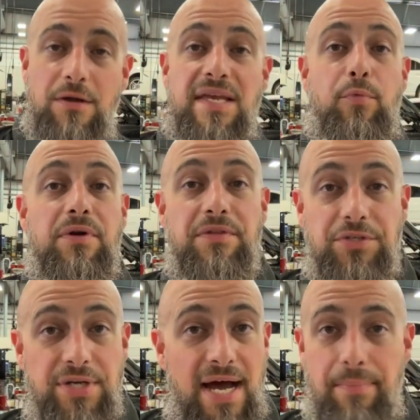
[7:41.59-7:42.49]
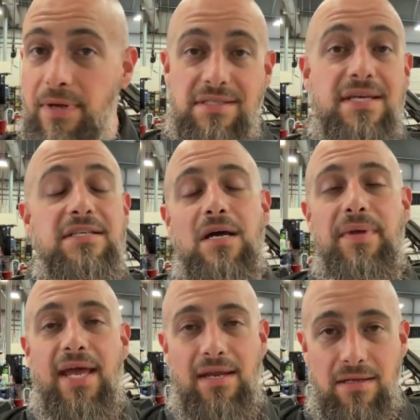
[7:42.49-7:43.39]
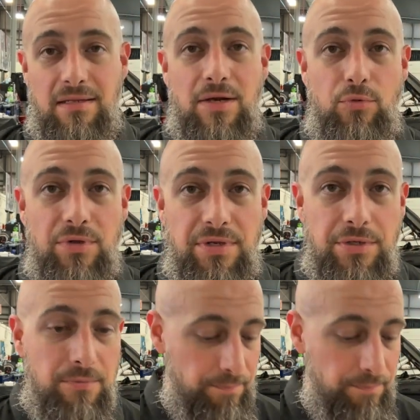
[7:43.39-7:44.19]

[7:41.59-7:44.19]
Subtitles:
keep one at the shop. These things come in handy. They really do.